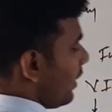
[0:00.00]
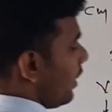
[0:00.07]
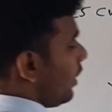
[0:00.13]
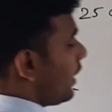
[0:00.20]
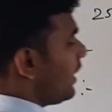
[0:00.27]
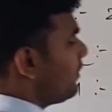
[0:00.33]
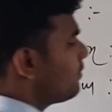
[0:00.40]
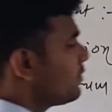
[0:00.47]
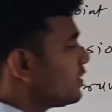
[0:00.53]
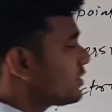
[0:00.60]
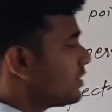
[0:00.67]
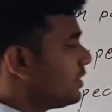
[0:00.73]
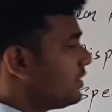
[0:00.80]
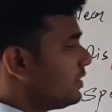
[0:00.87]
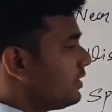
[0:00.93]
Okay,
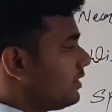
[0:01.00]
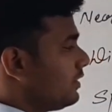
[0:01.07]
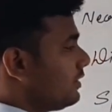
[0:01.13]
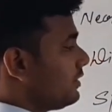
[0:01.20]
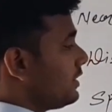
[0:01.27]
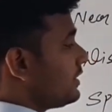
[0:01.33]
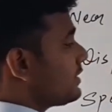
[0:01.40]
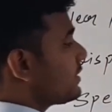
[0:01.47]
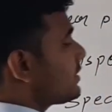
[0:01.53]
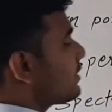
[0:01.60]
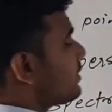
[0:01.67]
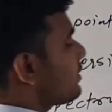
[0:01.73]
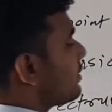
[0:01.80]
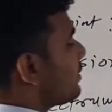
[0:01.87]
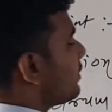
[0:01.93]
so
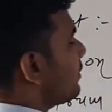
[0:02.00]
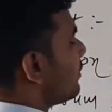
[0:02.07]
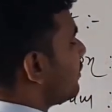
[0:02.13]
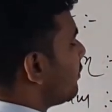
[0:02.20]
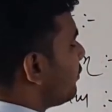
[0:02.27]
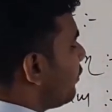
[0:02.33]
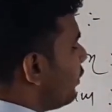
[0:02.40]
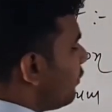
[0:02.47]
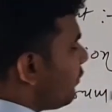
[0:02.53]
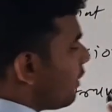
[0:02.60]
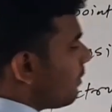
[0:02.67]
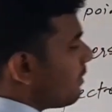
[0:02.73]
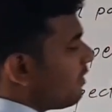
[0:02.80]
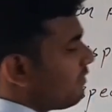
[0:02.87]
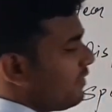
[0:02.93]
this full
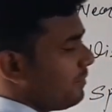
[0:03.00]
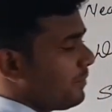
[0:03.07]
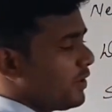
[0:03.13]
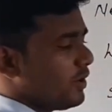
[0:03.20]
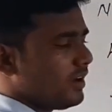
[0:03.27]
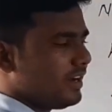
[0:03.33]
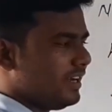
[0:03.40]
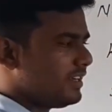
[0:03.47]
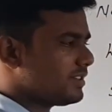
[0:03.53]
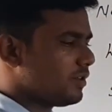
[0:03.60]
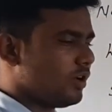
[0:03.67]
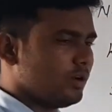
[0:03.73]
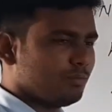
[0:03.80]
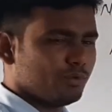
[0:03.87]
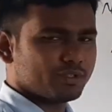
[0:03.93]
form of Vibgyor, it's
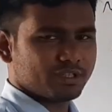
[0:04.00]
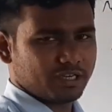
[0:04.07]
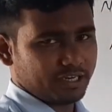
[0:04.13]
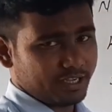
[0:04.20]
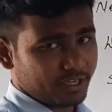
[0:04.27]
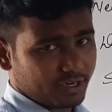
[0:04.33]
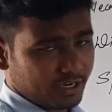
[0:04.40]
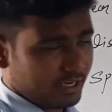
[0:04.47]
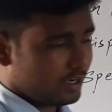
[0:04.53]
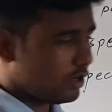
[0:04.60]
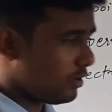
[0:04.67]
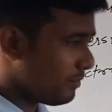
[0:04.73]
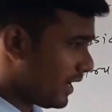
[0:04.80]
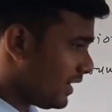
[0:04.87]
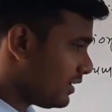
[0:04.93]
almost clear in
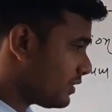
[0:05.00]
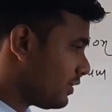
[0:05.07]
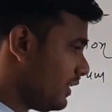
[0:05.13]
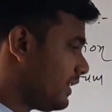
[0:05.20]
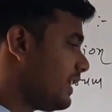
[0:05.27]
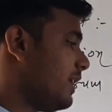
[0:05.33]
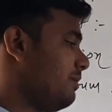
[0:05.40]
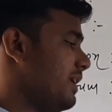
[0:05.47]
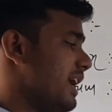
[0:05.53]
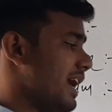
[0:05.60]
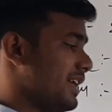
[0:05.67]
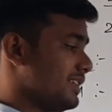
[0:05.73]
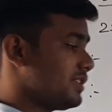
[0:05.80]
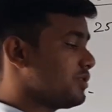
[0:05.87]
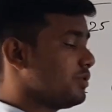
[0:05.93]
your mind, so it can be
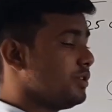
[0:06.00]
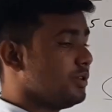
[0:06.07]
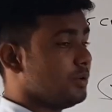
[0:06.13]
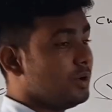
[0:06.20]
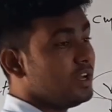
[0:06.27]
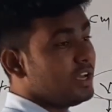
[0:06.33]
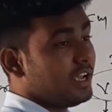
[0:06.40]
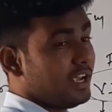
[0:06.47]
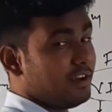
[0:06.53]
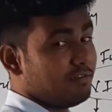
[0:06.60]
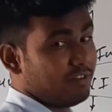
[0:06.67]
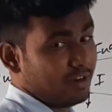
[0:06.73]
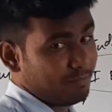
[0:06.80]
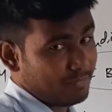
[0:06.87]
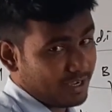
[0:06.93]
asked to you in
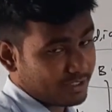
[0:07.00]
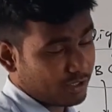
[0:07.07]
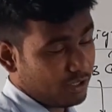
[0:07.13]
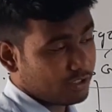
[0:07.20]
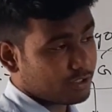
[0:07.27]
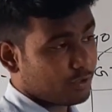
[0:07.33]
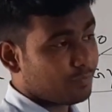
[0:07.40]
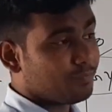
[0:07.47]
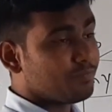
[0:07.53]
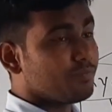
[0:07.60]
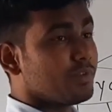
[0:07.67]
1 marks also.